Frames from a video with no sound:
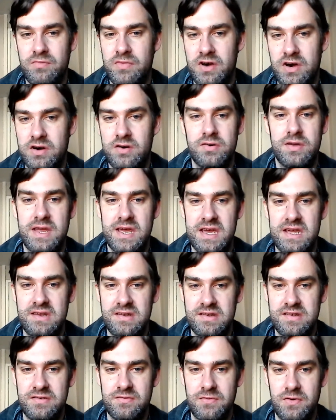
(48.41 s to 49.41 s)
I'll get
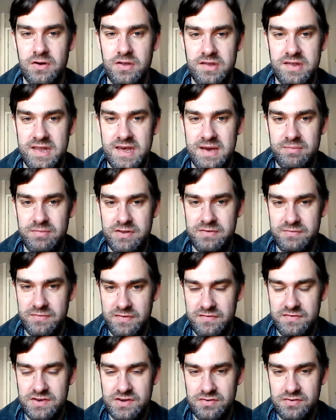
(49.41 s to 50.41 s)
into what's happening
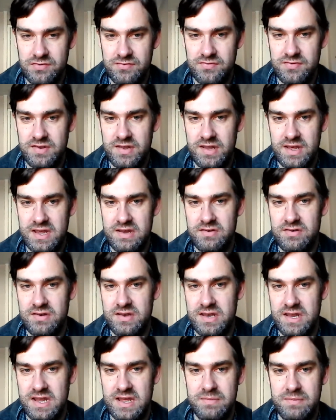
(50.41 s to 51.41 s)
with Jules later
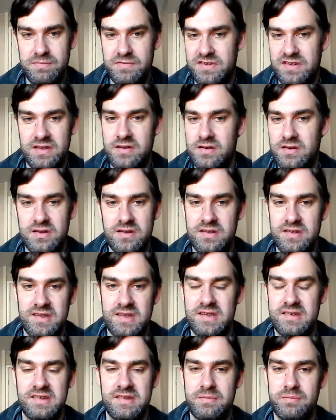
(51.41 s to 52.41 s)
in the episode because
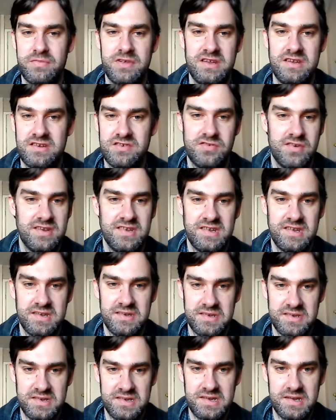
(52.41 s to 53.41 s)
there's some
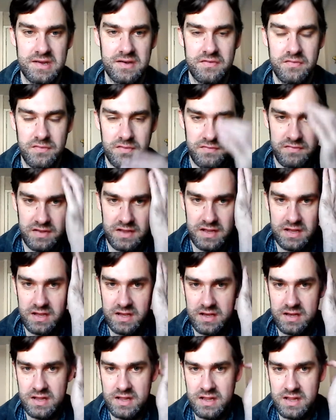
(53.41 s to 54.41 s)
interesting stuff with
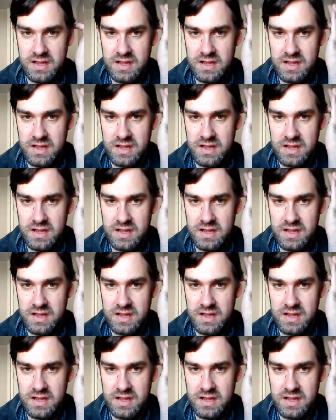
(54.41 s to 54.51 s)
her